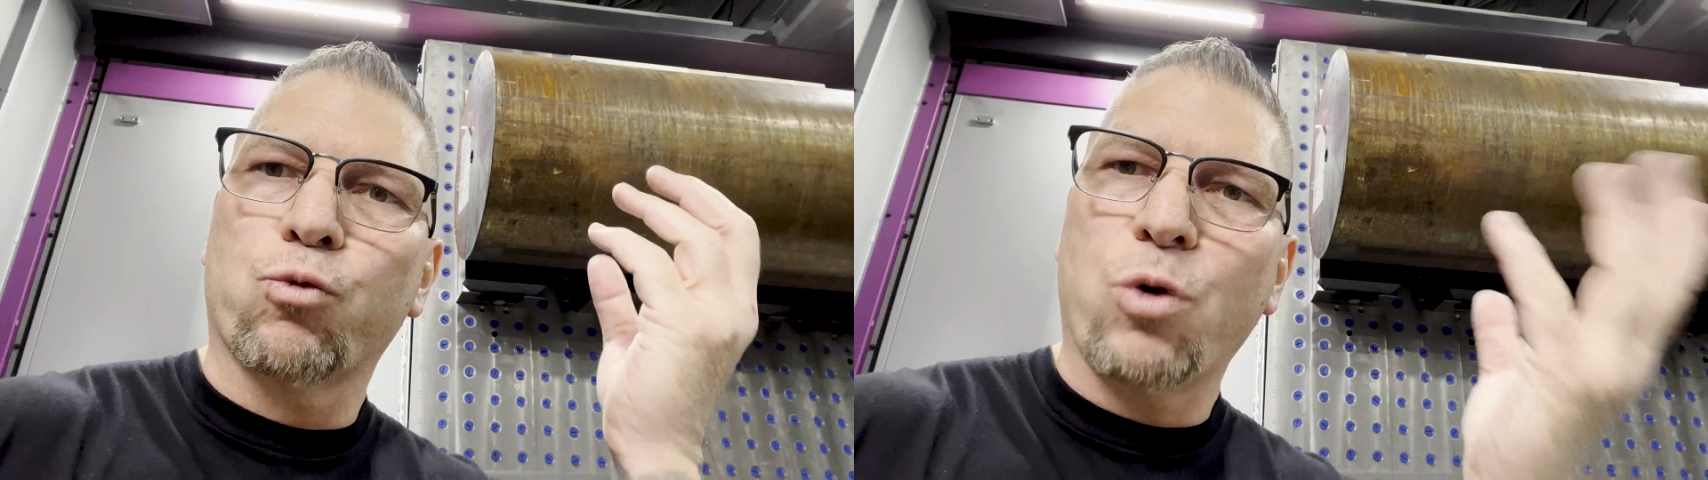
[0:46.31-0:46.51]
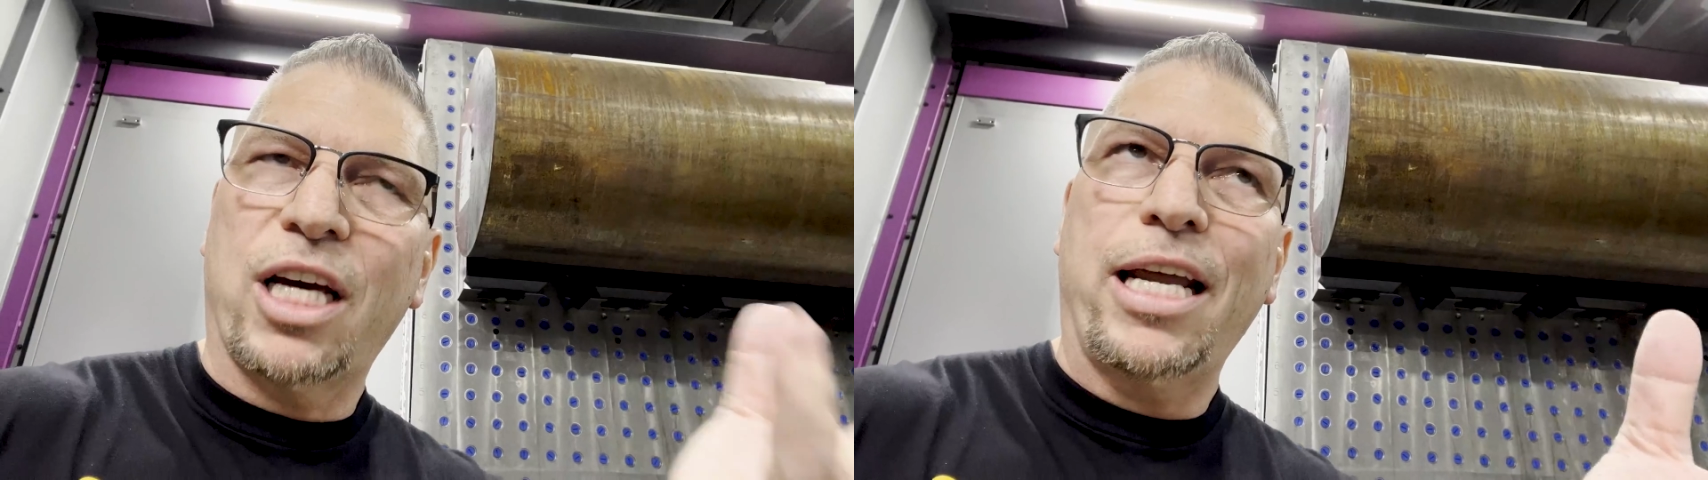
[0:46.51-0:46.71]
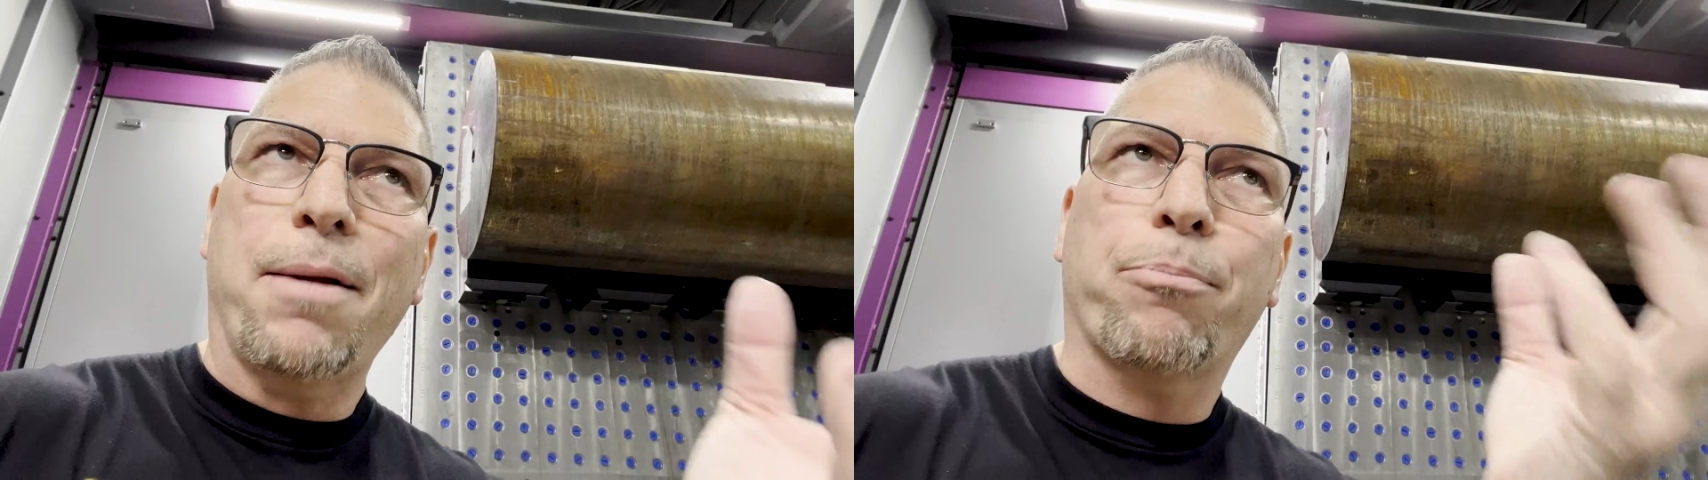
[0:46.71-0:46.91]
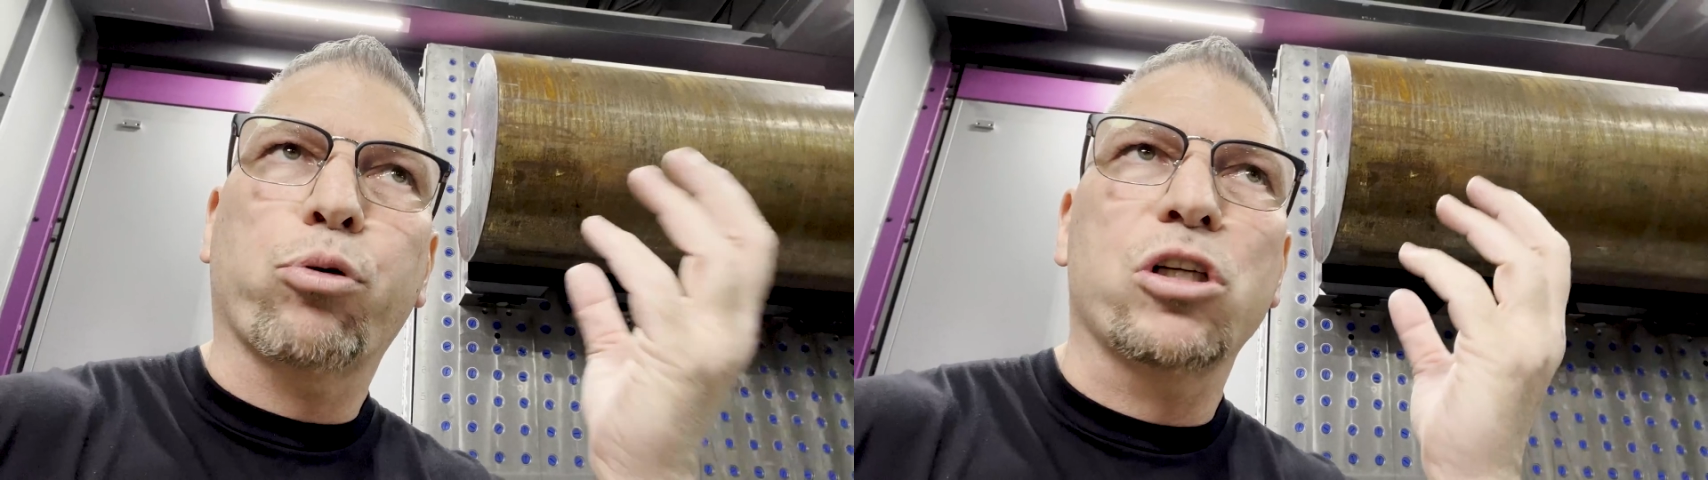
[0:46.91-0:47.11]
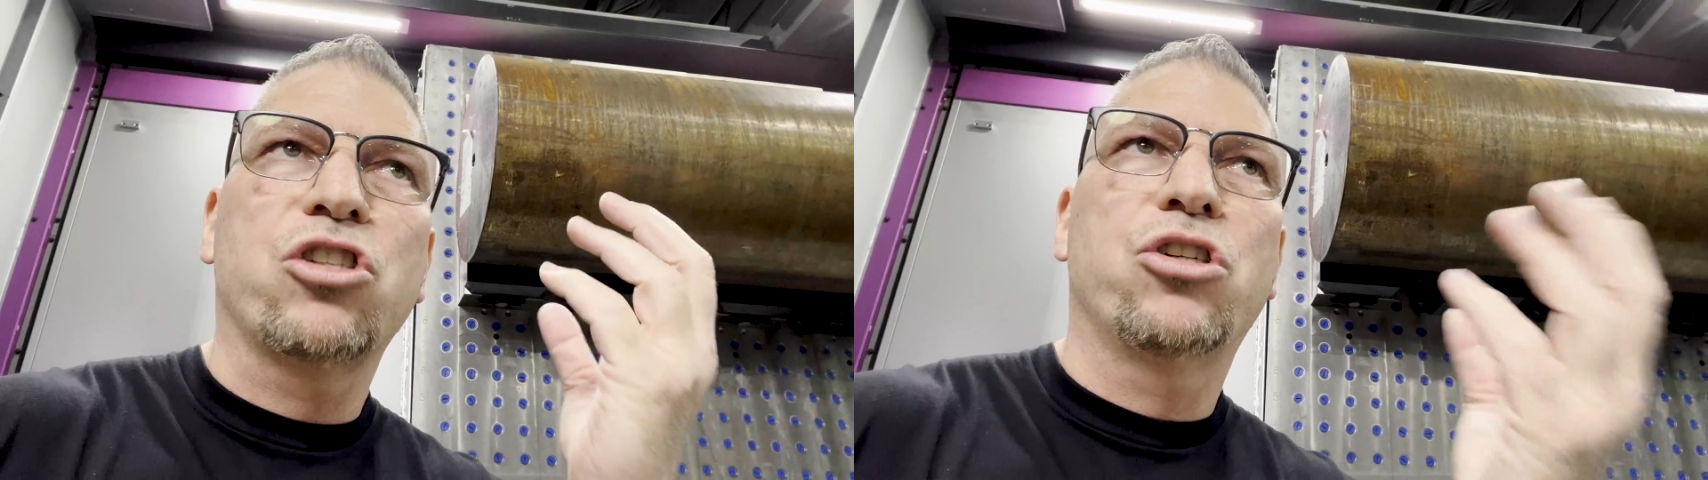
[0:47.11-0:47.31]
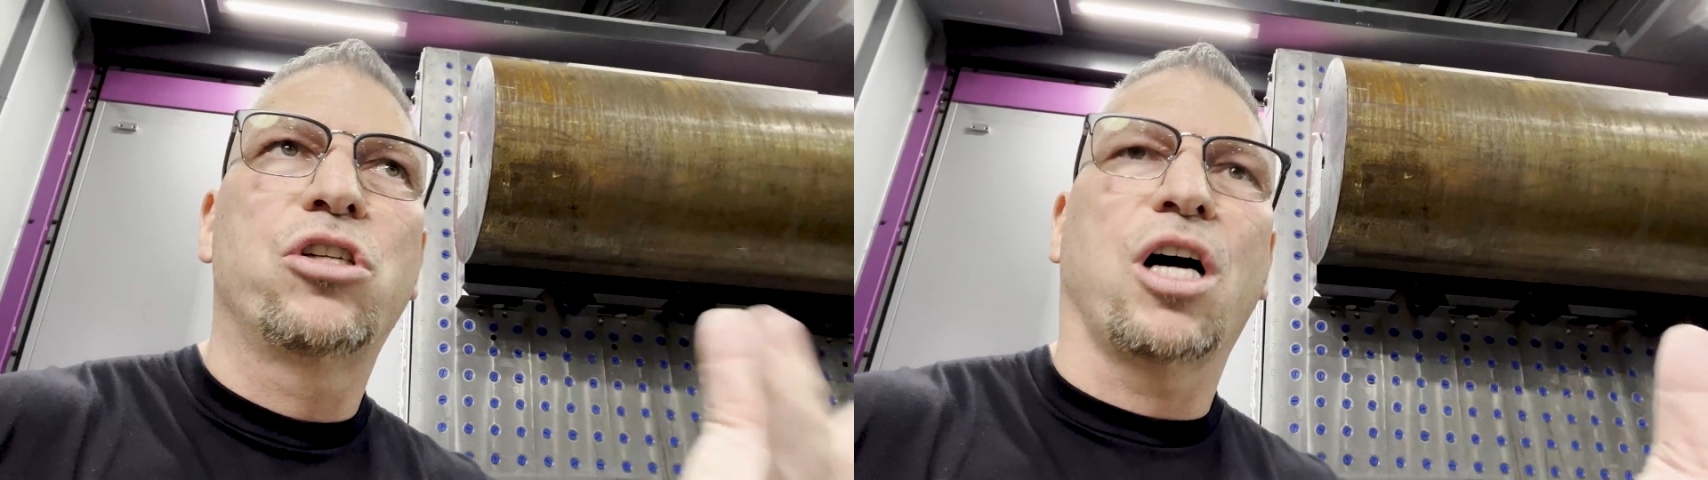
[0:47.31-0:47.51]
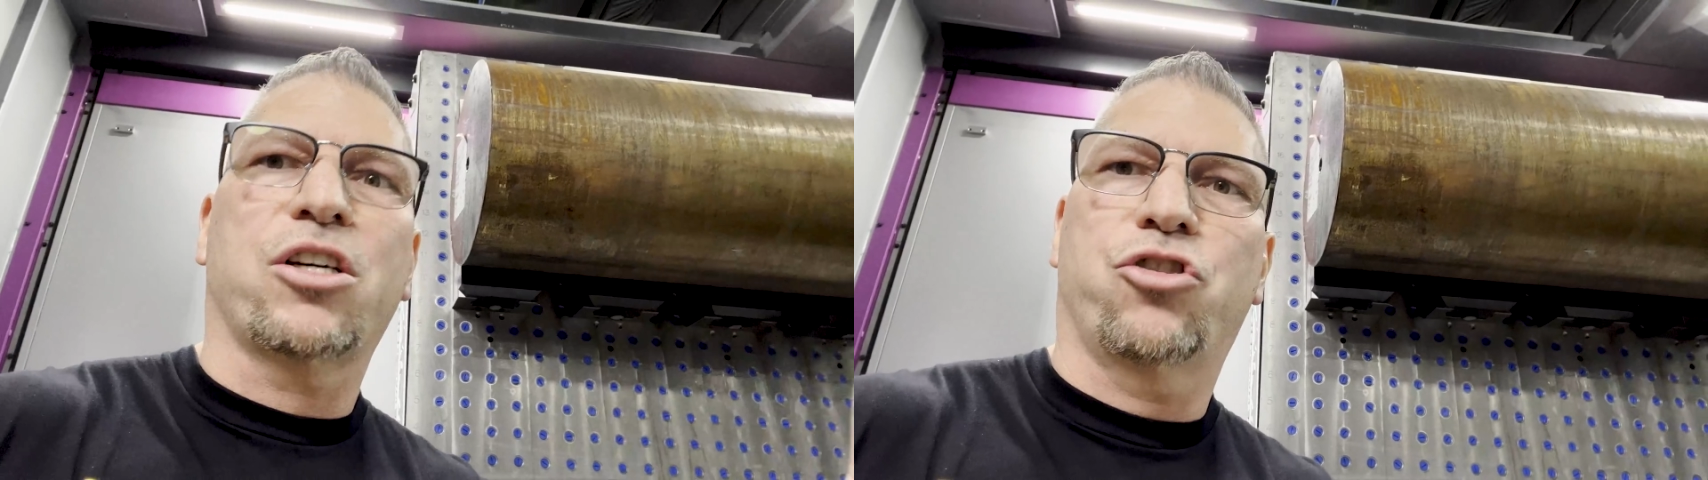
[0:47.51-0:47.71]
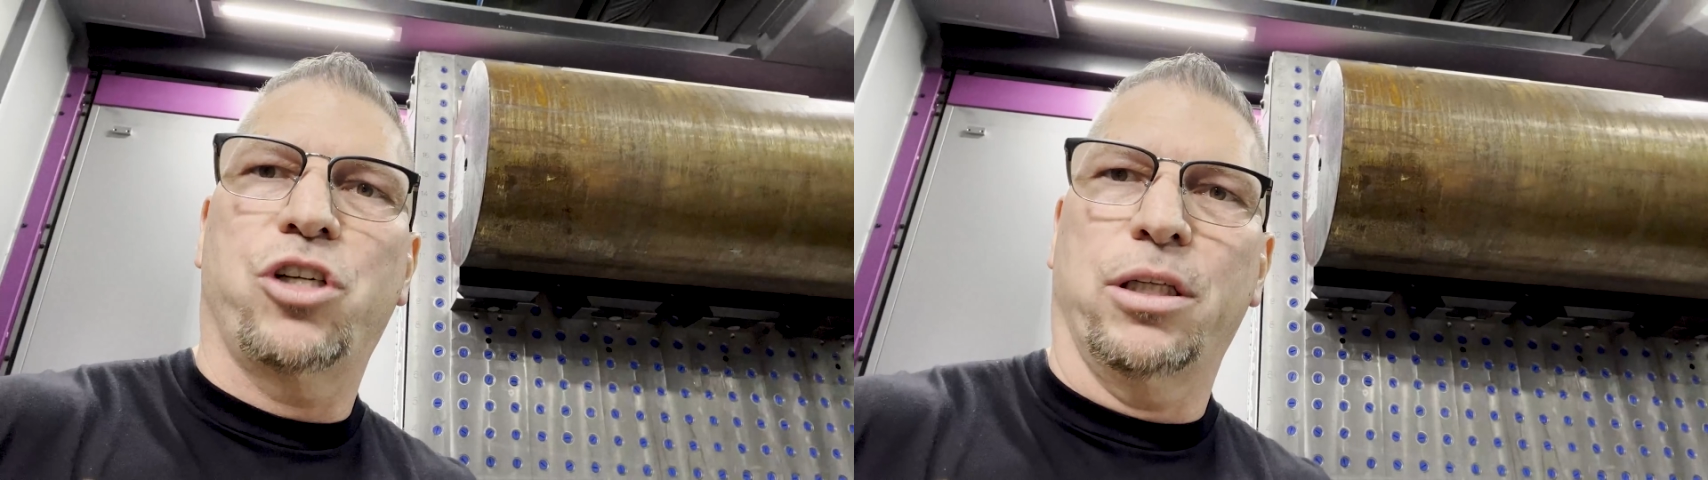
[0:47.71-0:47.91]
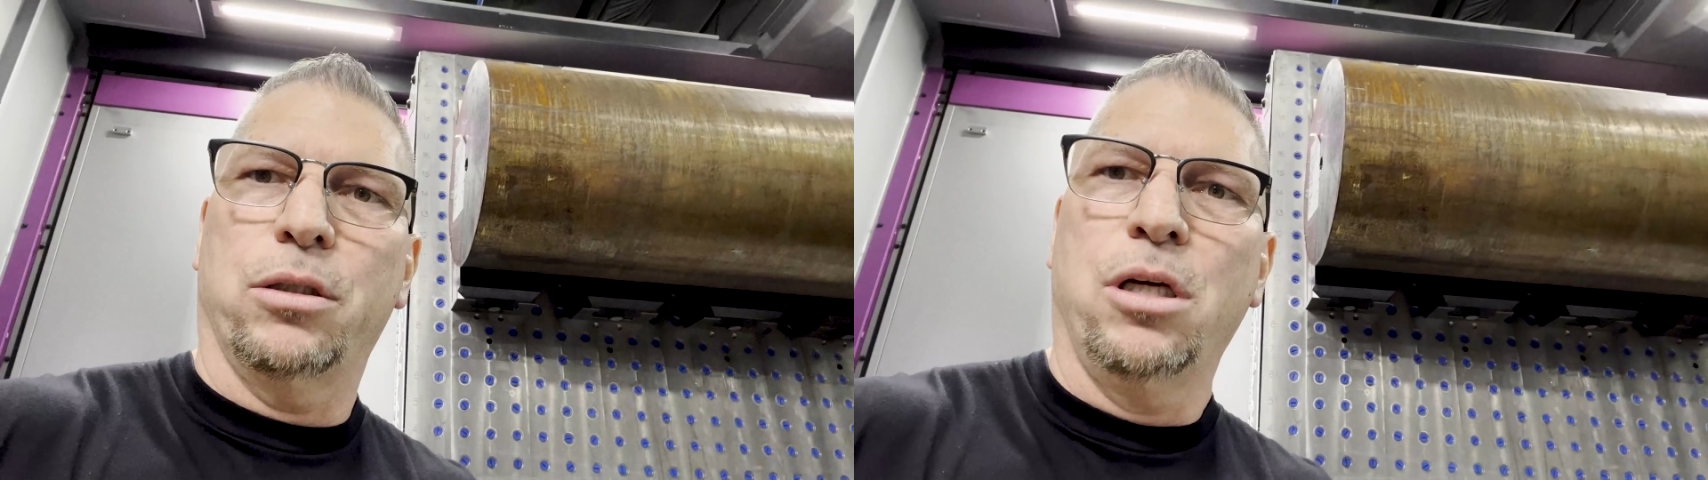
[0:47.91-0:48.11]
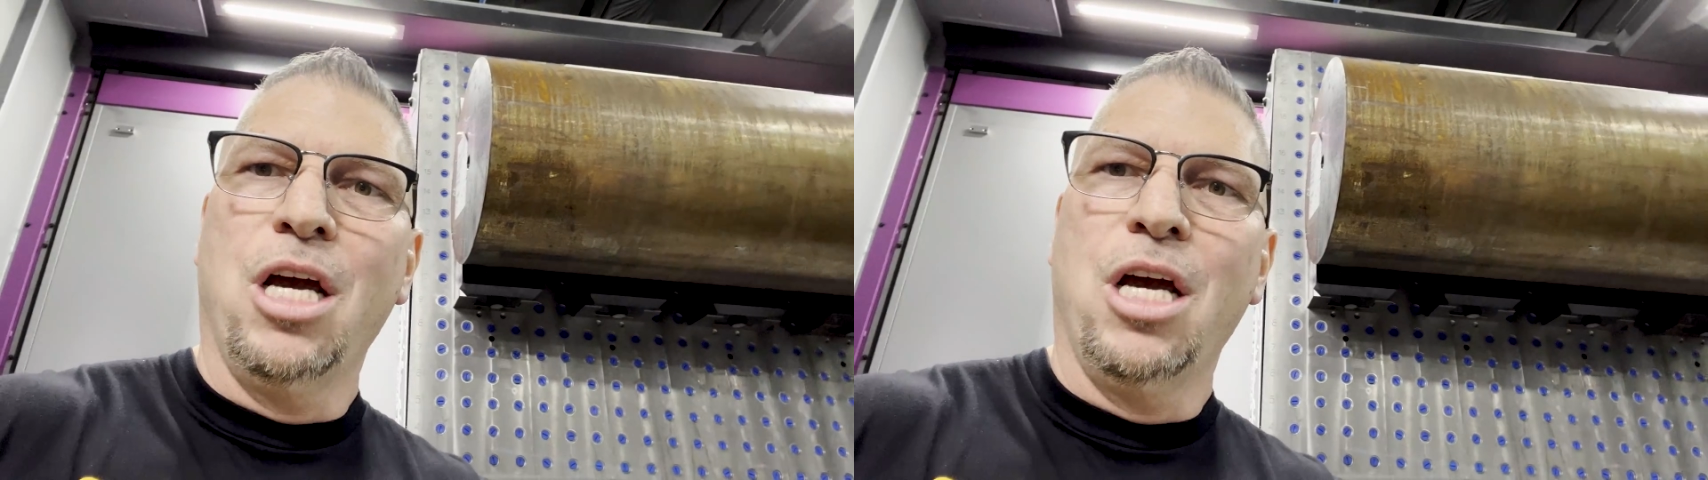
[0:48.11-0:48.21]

running production,